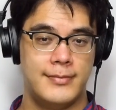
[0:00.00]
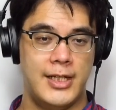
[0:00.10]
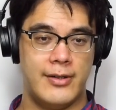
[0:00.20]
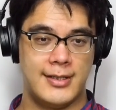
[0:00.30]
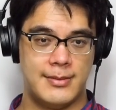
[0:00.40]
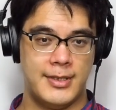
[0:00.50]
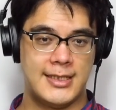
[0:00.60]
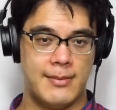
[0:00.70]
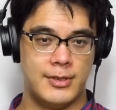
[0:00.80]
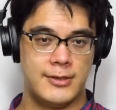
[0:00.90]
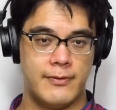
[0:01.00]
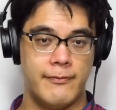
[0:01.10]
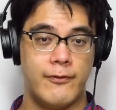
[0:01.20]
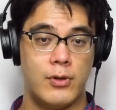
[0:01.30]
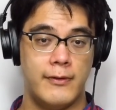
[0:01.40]
Here are some examples from
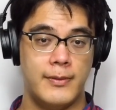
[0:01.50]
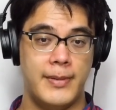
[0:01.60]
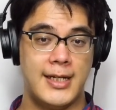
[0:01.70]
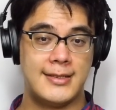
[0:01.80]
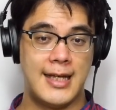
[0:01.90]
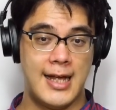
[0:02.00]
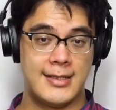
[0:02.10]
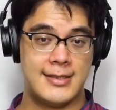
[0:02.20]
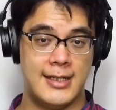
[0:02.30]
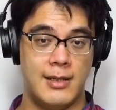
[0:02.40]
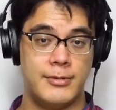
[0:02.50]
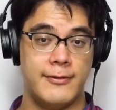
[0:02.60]
four of the biggest acts that helped